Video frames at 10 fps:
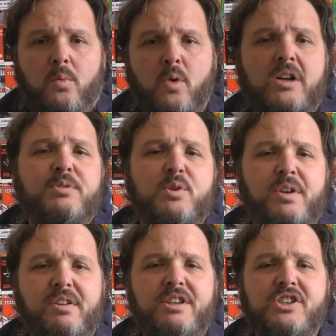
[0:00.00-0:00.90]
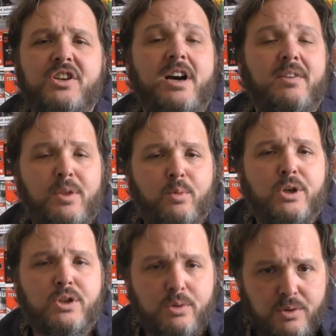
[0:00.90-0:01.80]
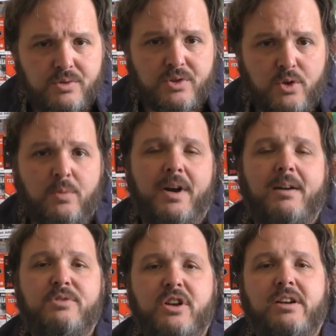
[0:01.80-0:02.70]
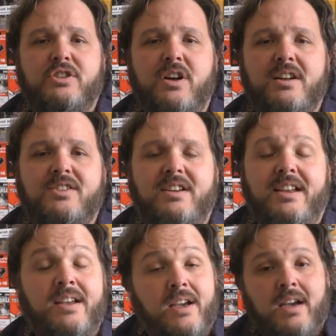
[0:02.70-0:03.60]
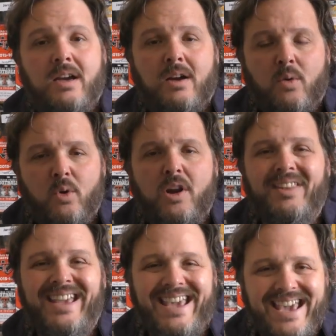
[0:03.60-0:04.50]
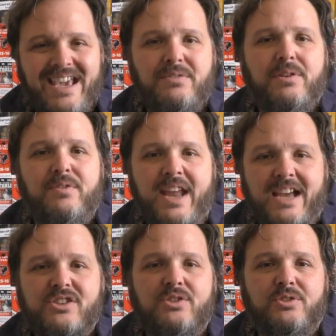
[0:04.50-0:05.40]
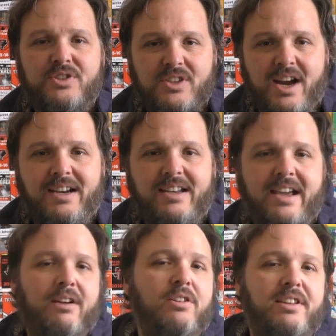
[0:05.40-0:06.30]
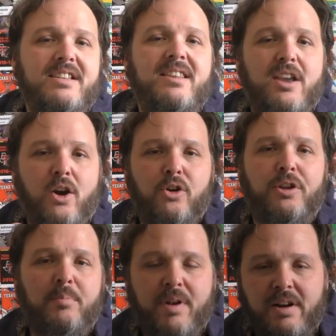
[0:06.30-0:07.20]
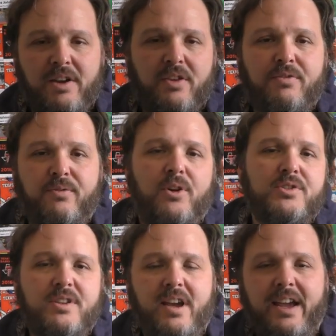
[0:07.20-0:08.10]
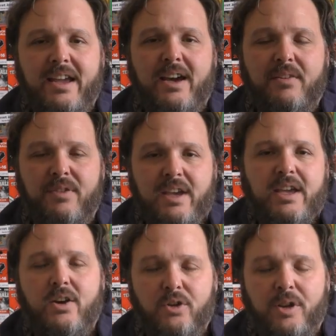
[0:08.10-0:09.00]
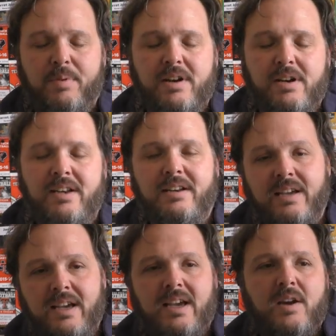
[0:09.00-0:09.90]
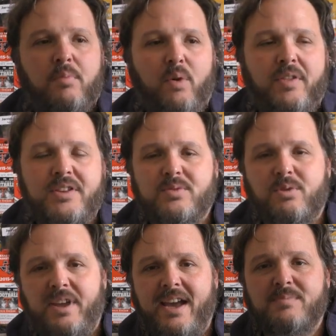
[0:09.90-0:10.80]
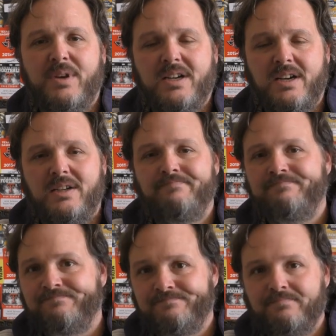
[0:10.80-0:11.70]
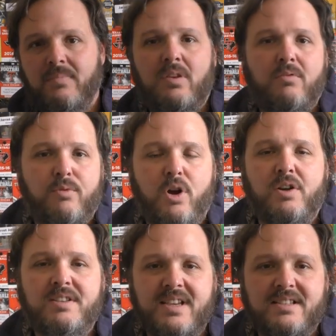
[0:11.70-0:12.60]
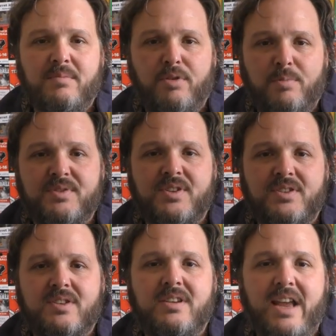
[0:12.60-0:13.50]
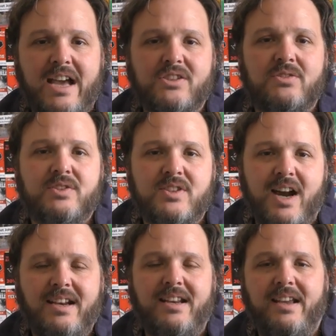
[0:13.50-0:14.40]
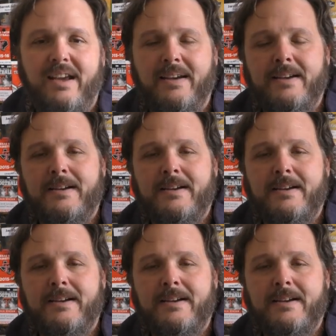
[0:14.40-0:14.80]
Welcome to another edition of the Recruit Scoop. I'm Jarret Johnson, and we're on the eve of National Signing Day, or at least the early period, the first day of the early period. And boy, this really has become, for all intents and purposes, National Signing Day